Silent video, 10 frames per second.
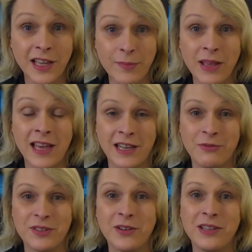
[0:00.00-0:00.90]
Um, and it
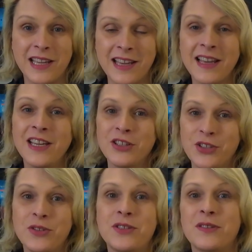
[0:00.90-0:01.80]
was only
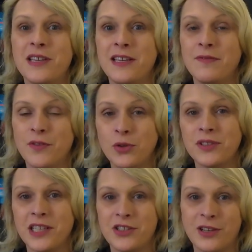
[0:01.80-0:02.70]
due to the
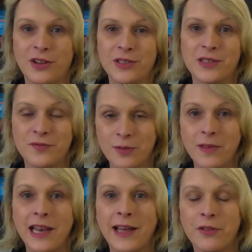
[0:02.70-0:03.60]
voltage loss from
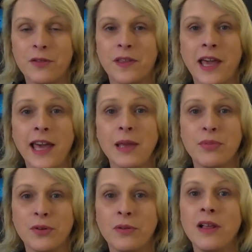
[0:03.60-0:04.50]
the length of the
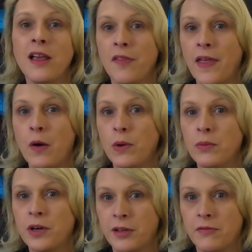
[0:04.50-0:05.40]
cable that we
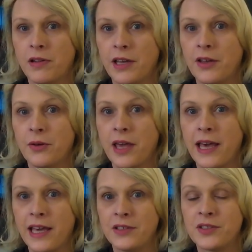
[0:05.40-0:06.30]
were kind of like,
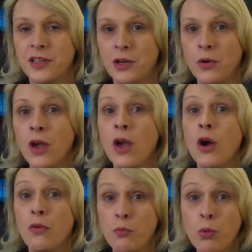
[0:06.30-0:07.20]
okay, so
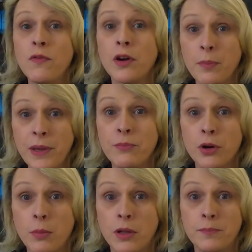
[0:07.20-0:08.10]
we've got a big
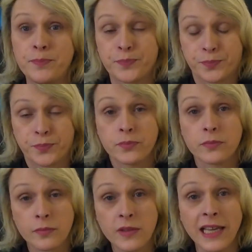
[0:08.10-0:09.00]
problem
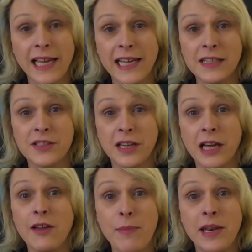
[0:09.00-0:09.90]
and uh,
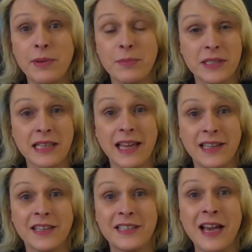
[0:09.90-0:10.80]
I've made a big
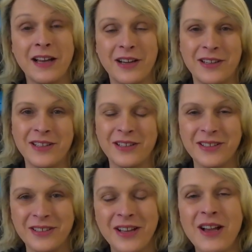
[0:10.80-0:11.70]
mistake, so,
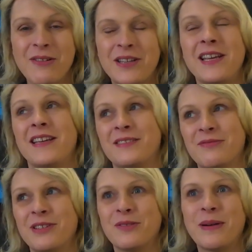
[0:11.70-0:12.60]
which is
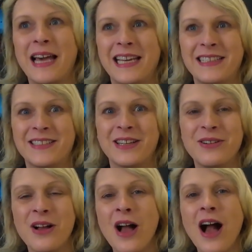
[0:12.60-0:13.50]
a real pain.
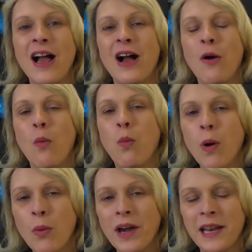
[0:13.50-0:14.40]
So
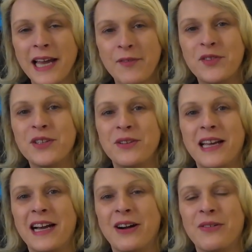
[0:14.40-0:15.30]
what we're going to have to do
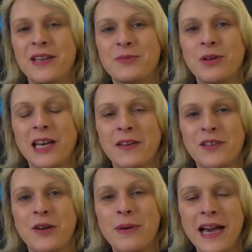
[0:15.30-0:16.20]
now is we're going to have
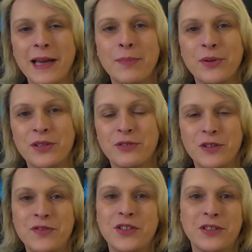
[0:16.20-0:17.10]
to go back up on the
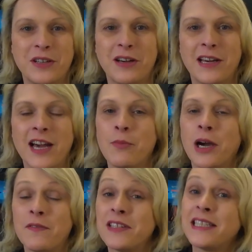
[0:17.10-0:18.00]
roof, Jude and I, and we're
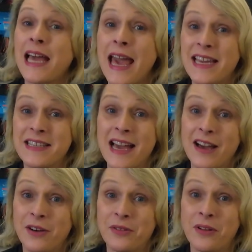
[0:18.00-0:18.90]
going to have to take
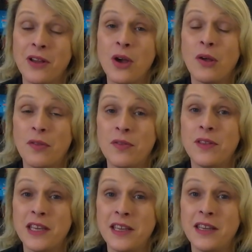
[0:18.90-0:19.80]
down
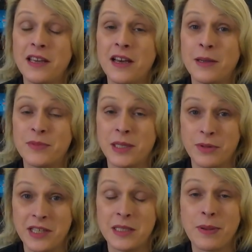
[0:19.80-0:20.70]
the um, some
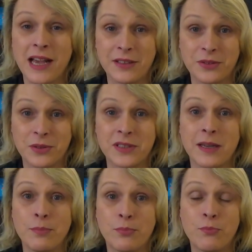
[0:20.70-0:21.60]
of these panels
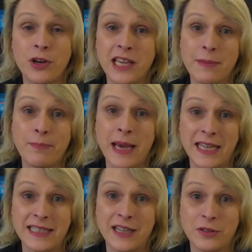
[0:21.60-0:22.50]
and bring it
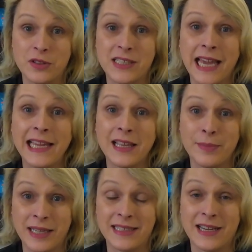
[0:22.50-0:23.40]
back down, scale it
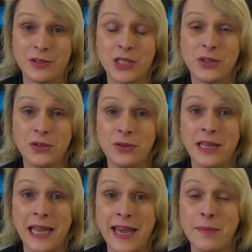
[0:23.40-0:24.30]
back down to
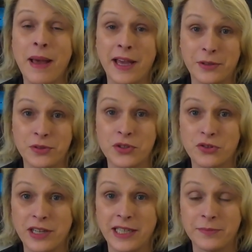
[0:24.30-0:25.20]
an eight panel
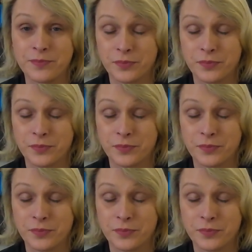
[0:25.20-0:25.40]
string.